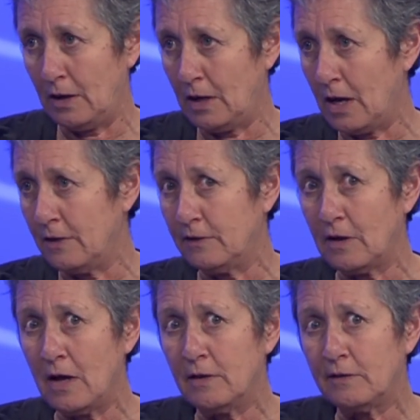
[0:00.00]

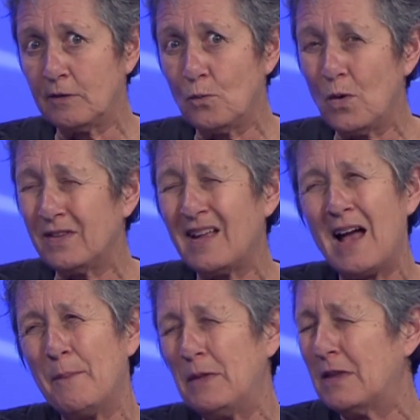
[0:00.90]
and so what's
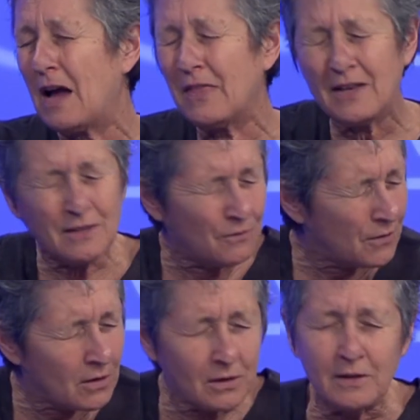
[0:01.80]
happened, I think at the
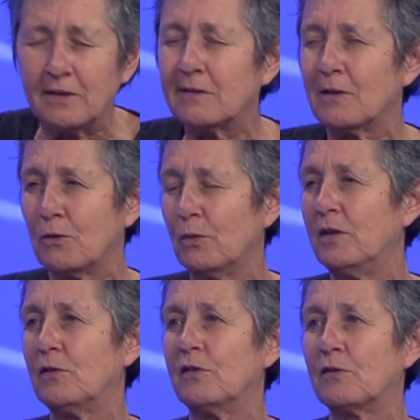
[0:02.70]
very least, low
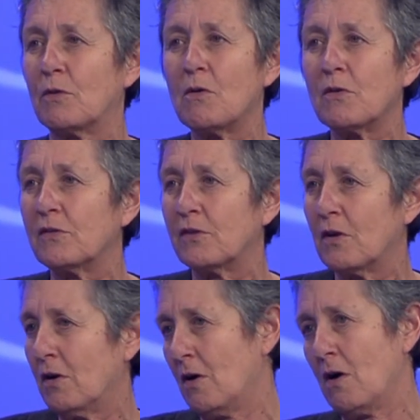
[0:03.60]
resource growers
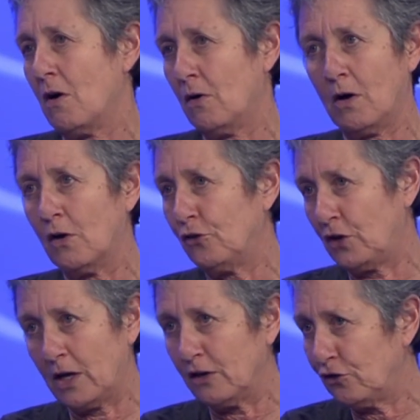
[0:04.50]
are
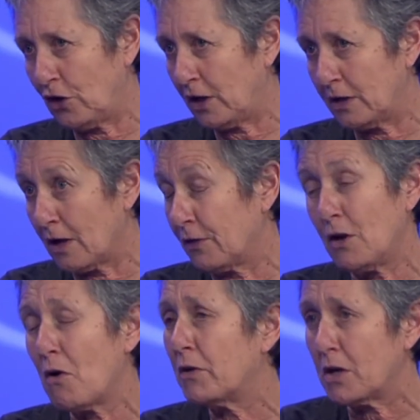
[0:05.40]
getting shaken out. They
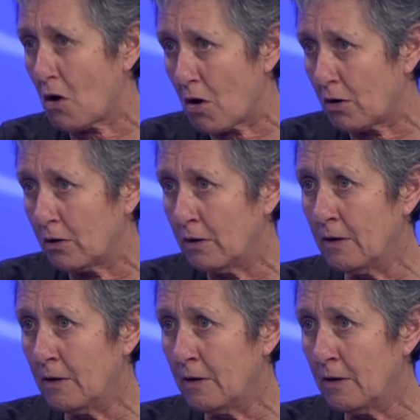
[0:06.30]
already are.